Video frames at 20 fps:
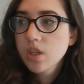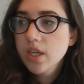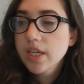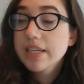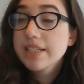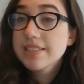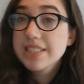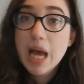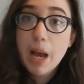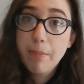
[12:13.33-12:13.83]

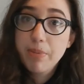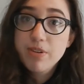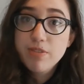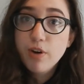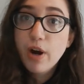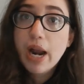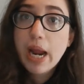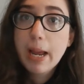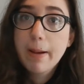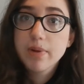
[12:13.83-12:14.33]
except
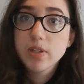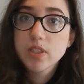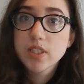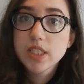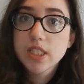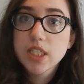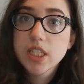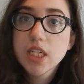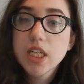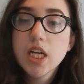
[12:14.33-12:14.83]
for
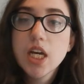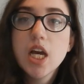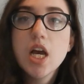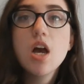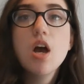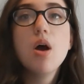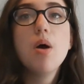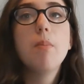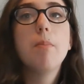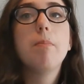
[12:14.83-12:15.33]
Hamilton.
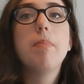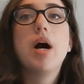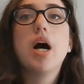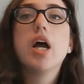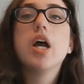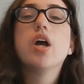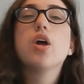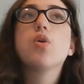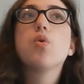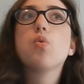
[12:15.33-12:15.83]

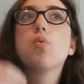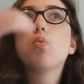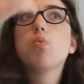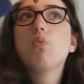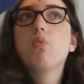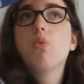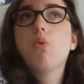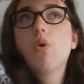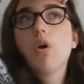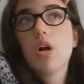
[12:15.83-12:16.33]
But
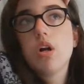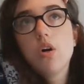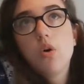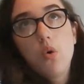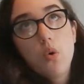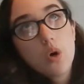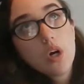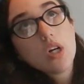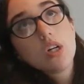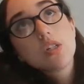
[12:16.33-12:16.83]

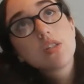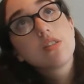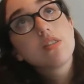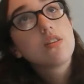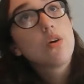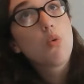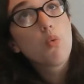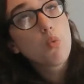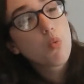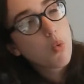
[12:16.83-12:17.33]
Warhorse